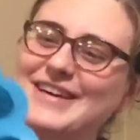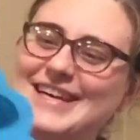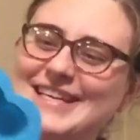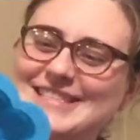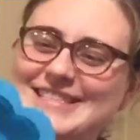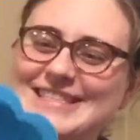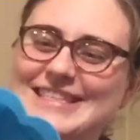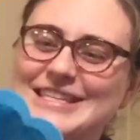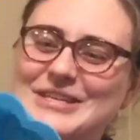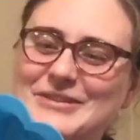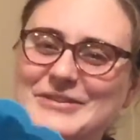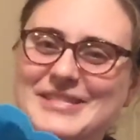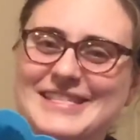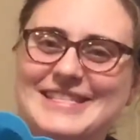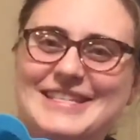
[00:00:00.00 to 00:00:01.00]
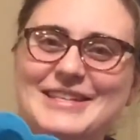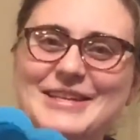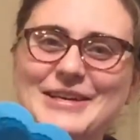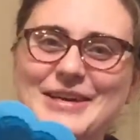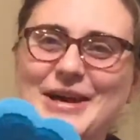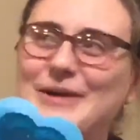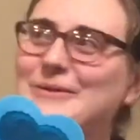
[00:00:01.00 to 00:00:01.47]
It's a little
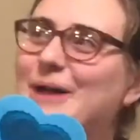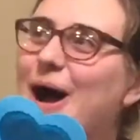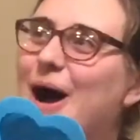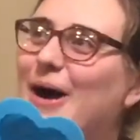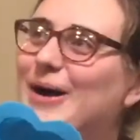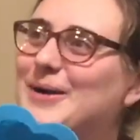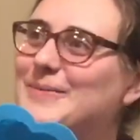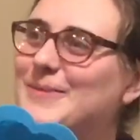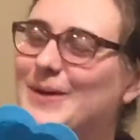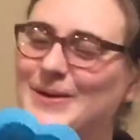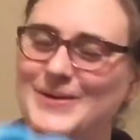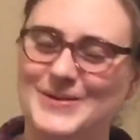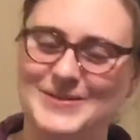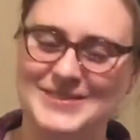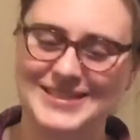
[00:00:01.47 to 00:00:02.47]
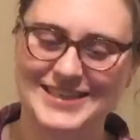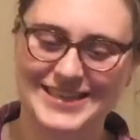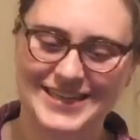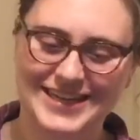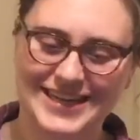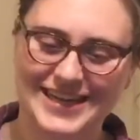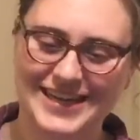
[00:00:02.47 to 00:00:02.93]
silicone heart mold.
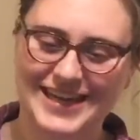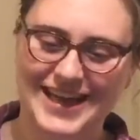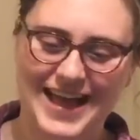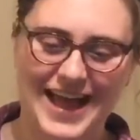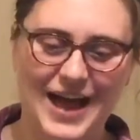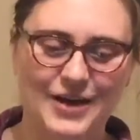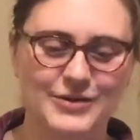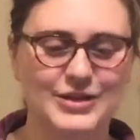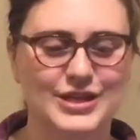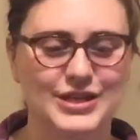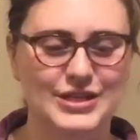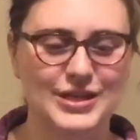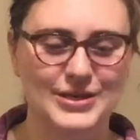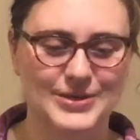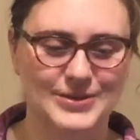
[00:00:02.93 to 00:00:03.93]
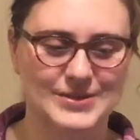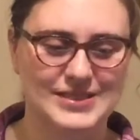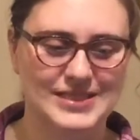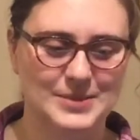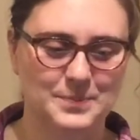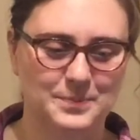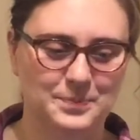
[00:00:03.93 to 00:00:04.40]
How
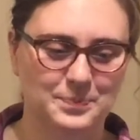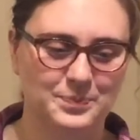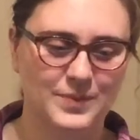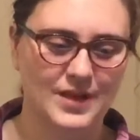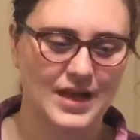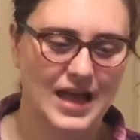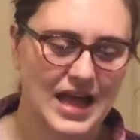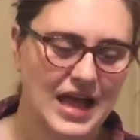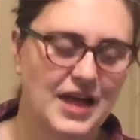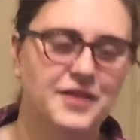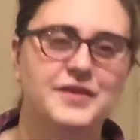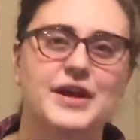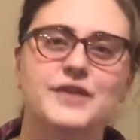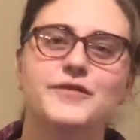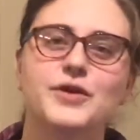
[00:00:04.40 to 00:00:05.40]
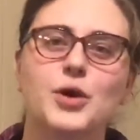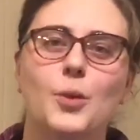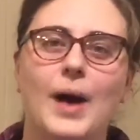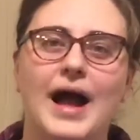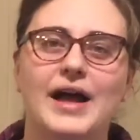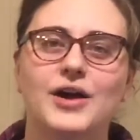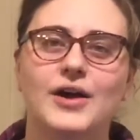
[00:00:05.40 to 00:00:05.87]
cute. There for a
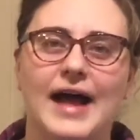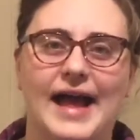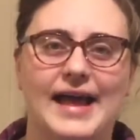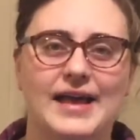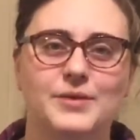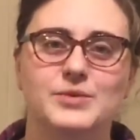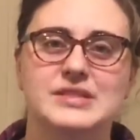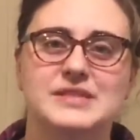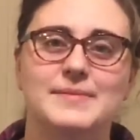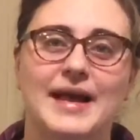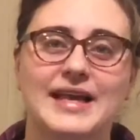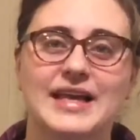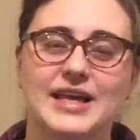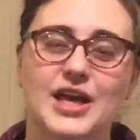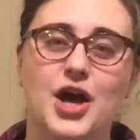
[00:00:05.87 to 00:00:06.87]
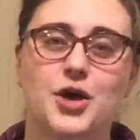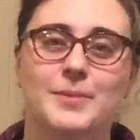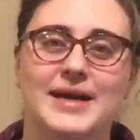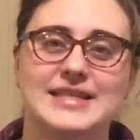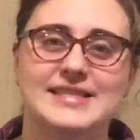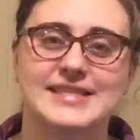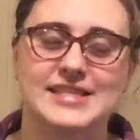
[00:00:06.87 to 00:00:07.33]
while, I was making
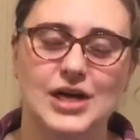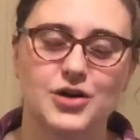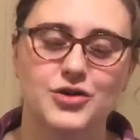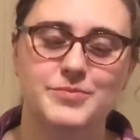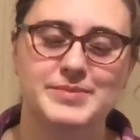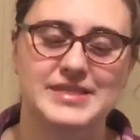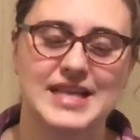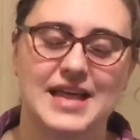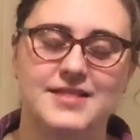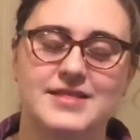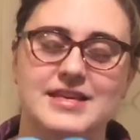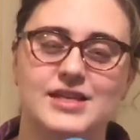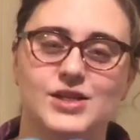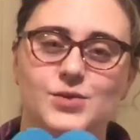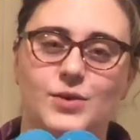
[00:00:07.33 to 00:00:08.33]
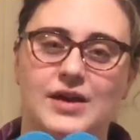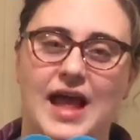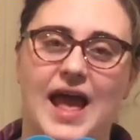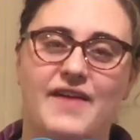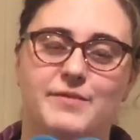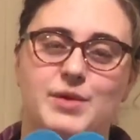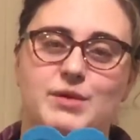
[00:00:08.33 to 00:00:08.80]
homemade soaps, and this would
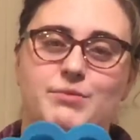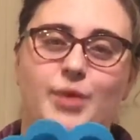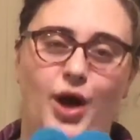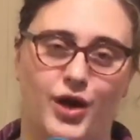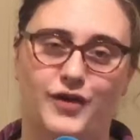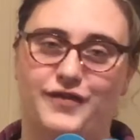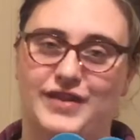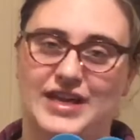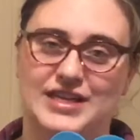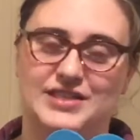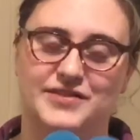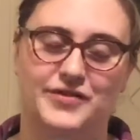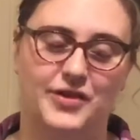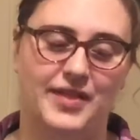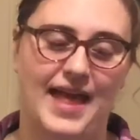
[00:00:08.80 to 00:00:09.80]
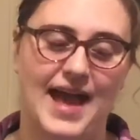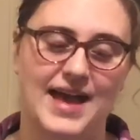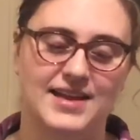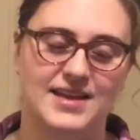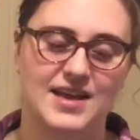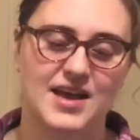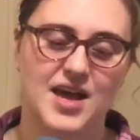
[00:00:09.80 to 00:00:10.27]
have been perfect for
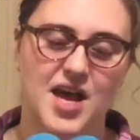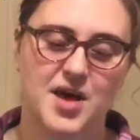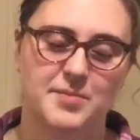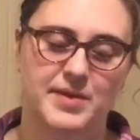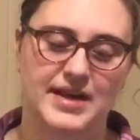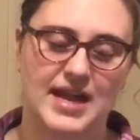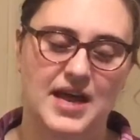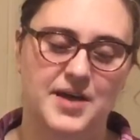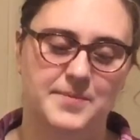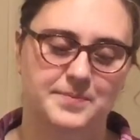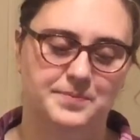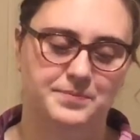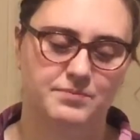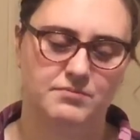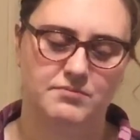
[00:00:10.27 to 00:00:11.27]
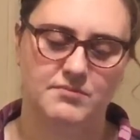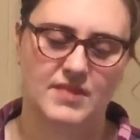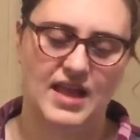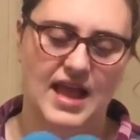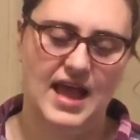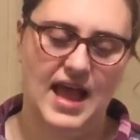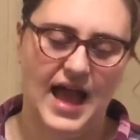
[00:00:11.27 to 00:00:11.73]
that. But
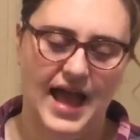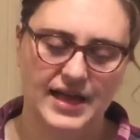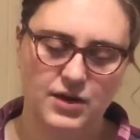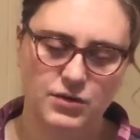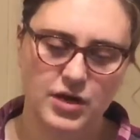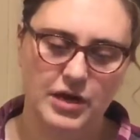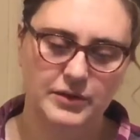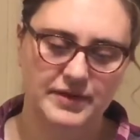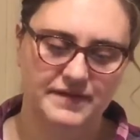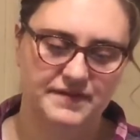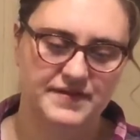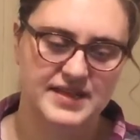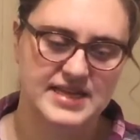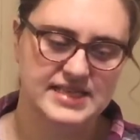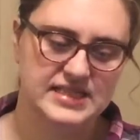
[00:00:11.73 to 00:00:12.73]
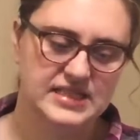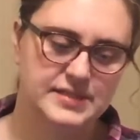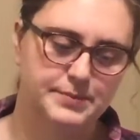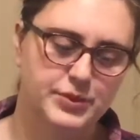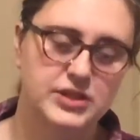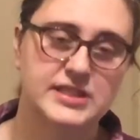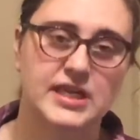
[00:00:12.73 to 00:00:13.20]
I don't know if this
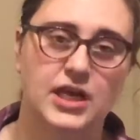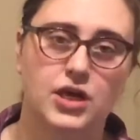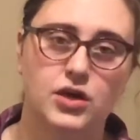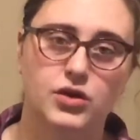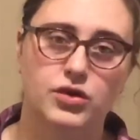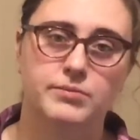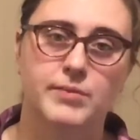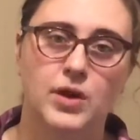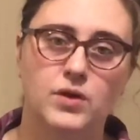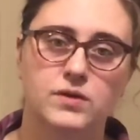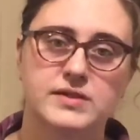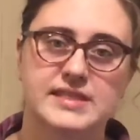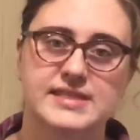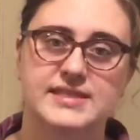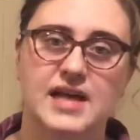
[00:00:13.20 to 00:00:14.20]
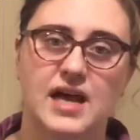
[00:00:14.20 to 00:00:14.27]
particular mold is